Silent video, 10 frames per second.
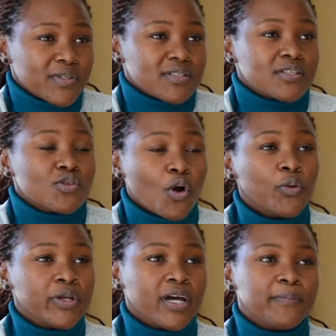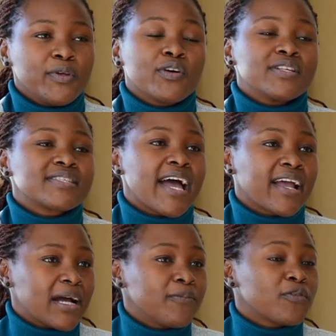business owner, because I
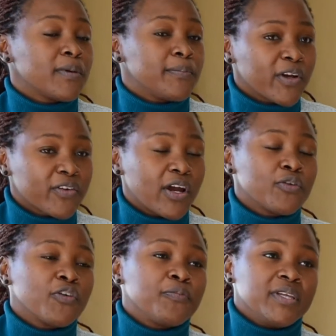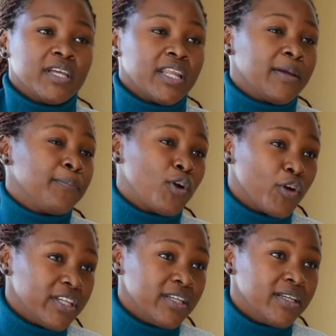come from a background of being an
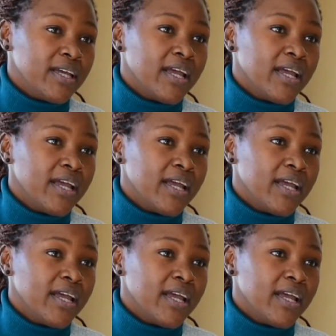employee.